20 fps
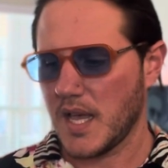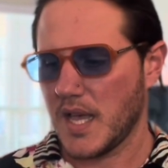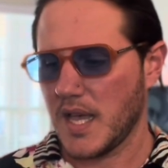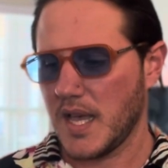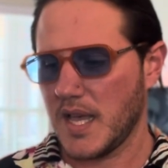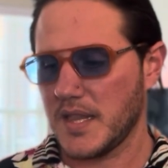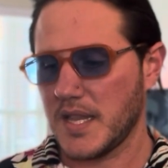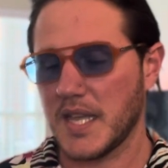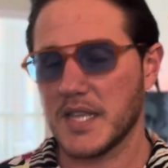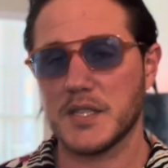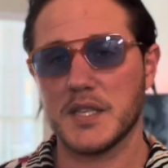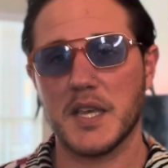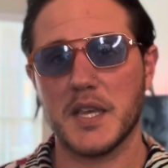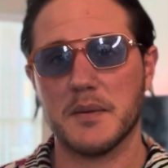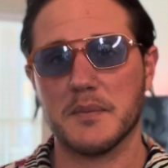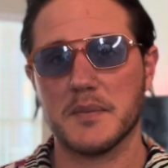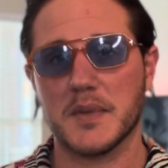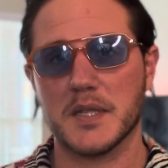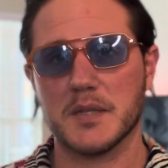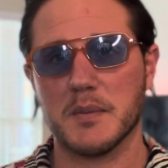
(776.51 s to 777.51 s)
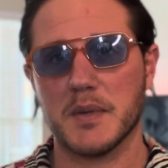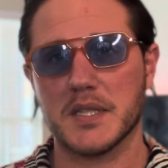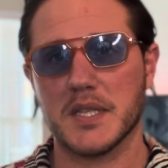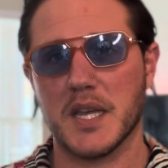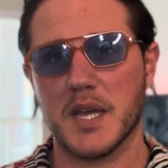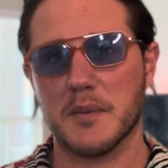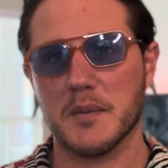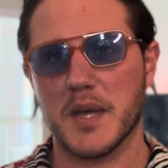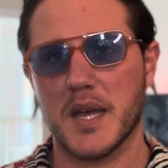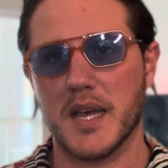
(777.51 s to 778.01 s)
And that's it. That's my
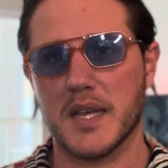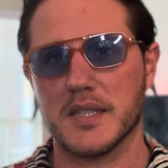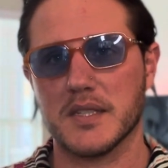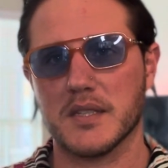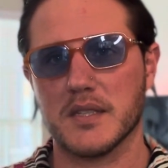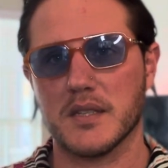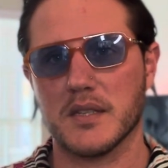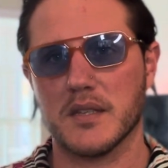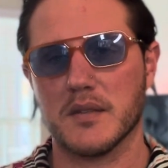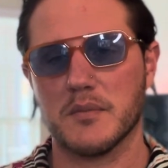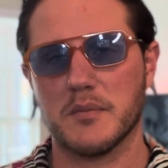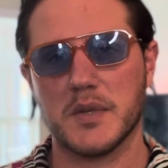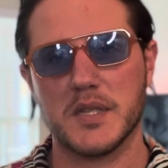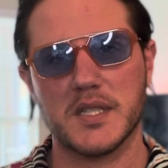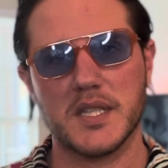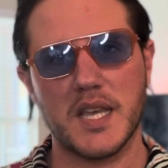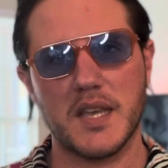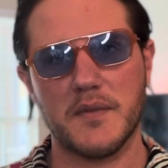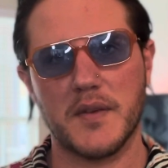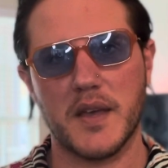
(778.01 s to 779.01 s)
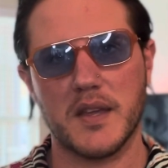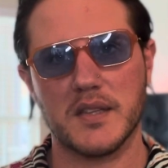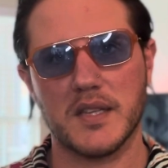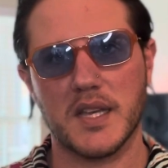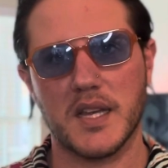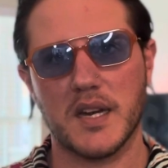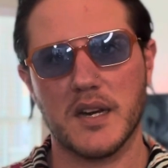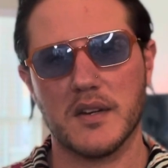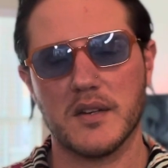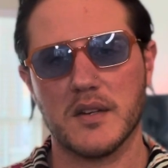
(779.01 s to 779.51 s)
time, guys. Be safe out
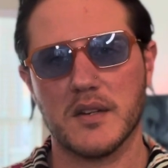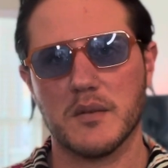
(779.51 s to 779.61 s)
there.